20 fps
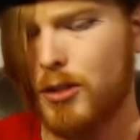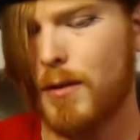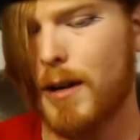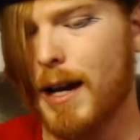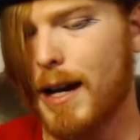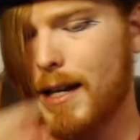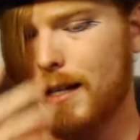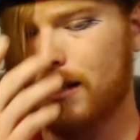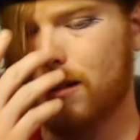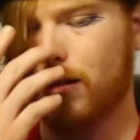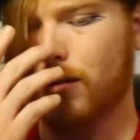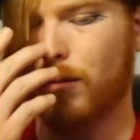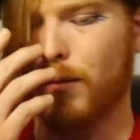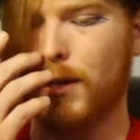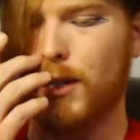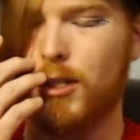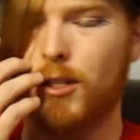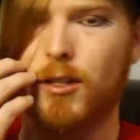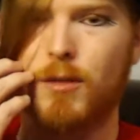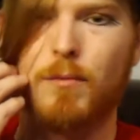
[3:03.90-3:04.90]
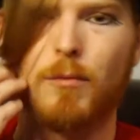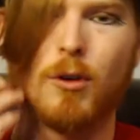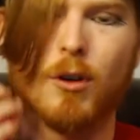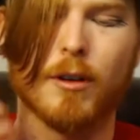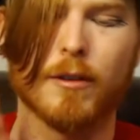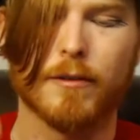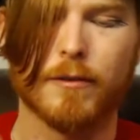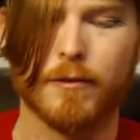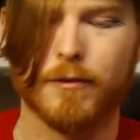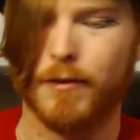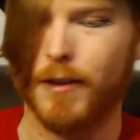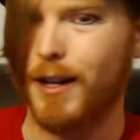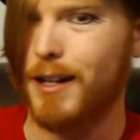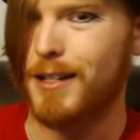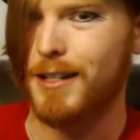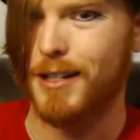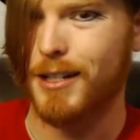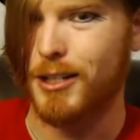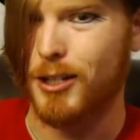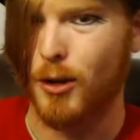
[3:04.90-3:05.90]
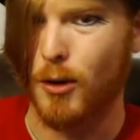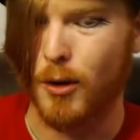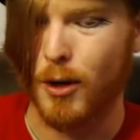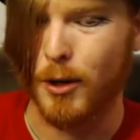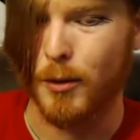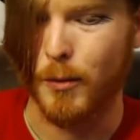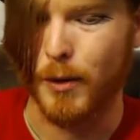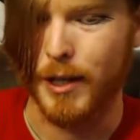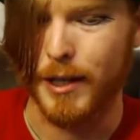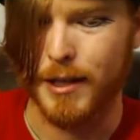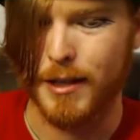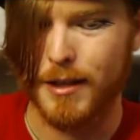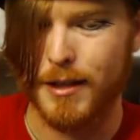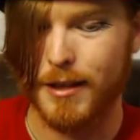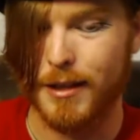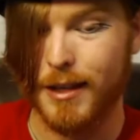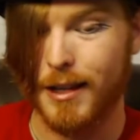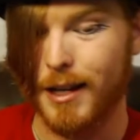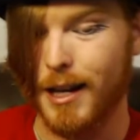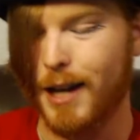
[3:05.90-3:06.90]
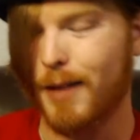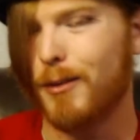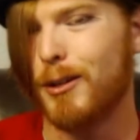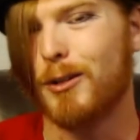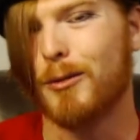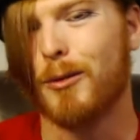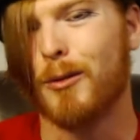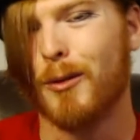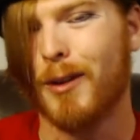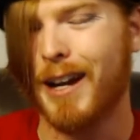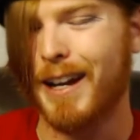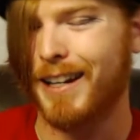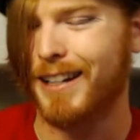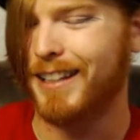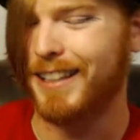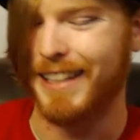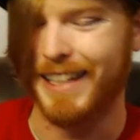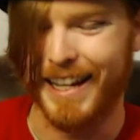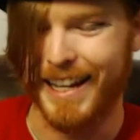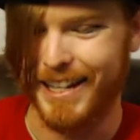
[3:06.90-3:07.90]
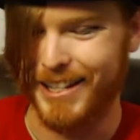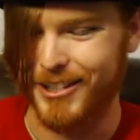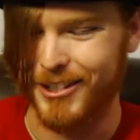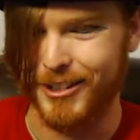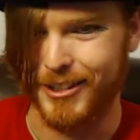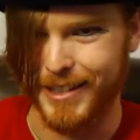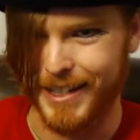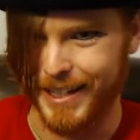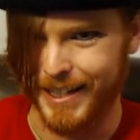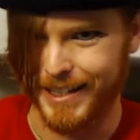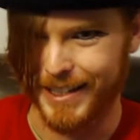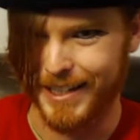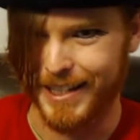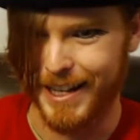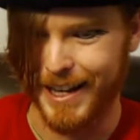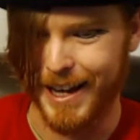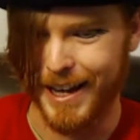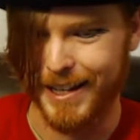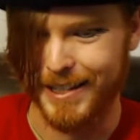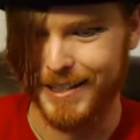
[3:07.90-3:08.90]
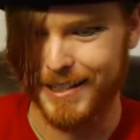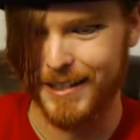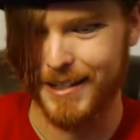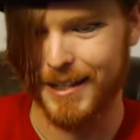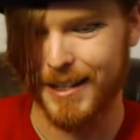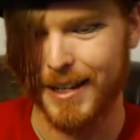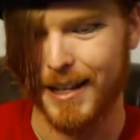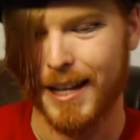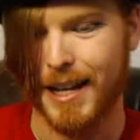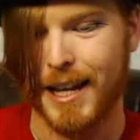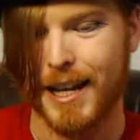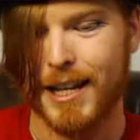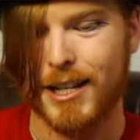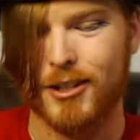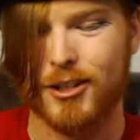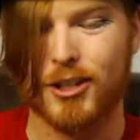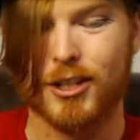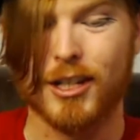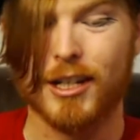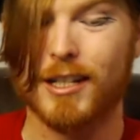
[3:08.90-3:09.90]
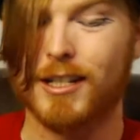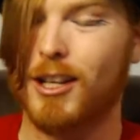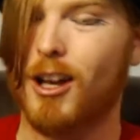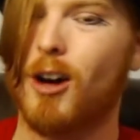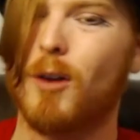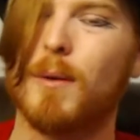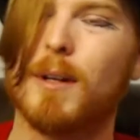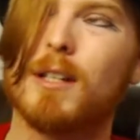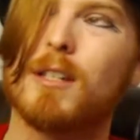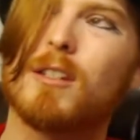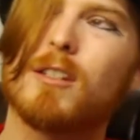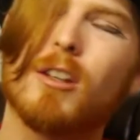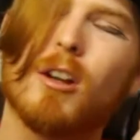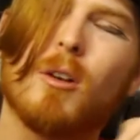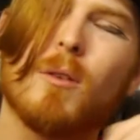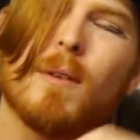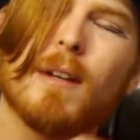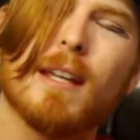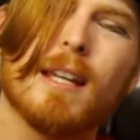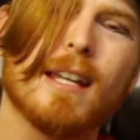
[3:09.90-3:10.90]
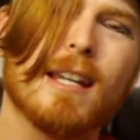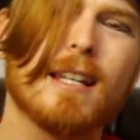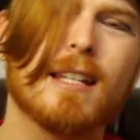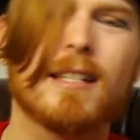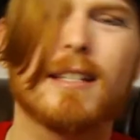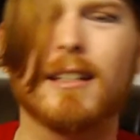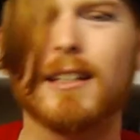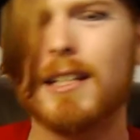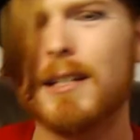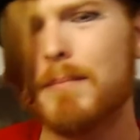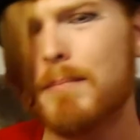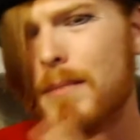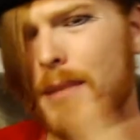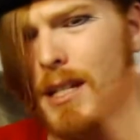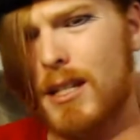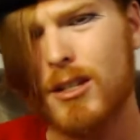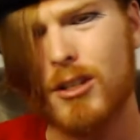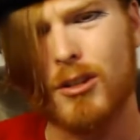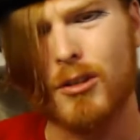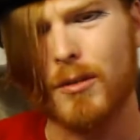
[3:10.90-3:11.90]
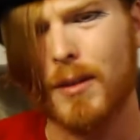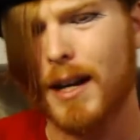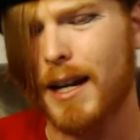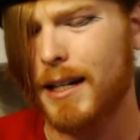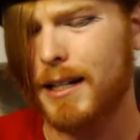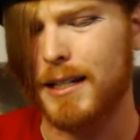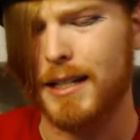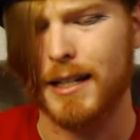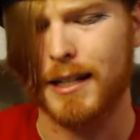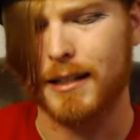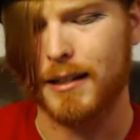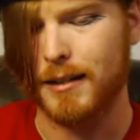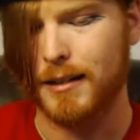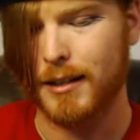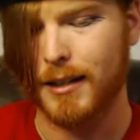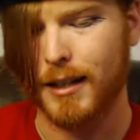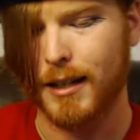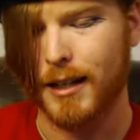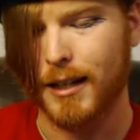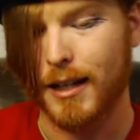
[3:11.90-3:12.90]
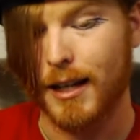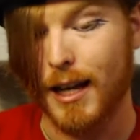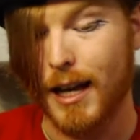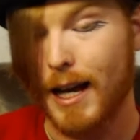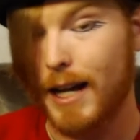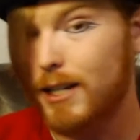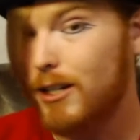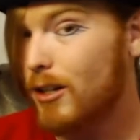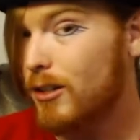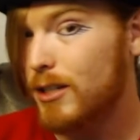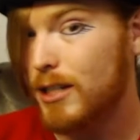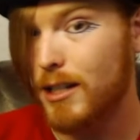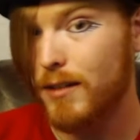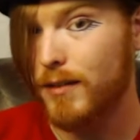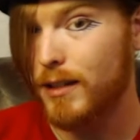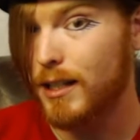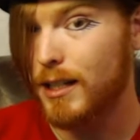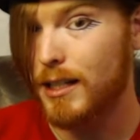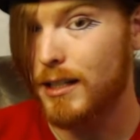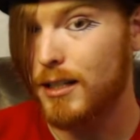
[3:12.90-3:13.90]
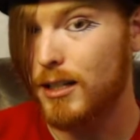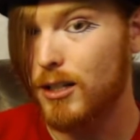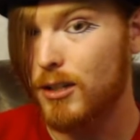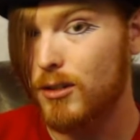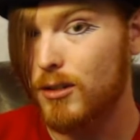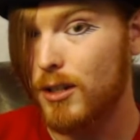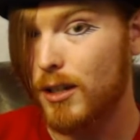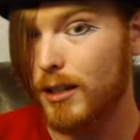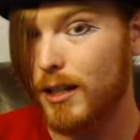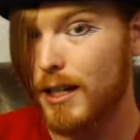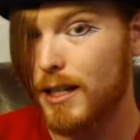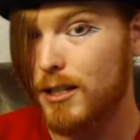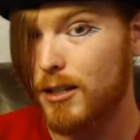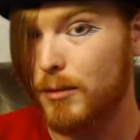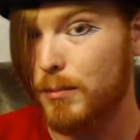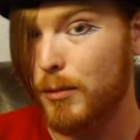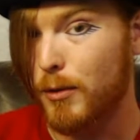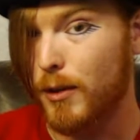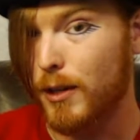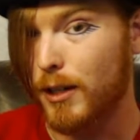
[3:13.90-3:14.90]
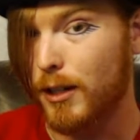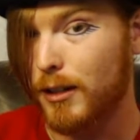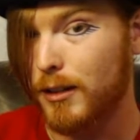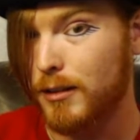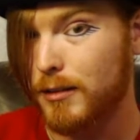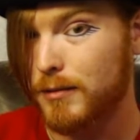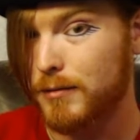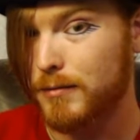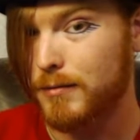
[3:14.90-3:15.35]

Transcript: you ask which is more fun to toy with, then I would readily answer Kitty Cat. She is always so easily misdirected. I don't even need to use a laser pointer.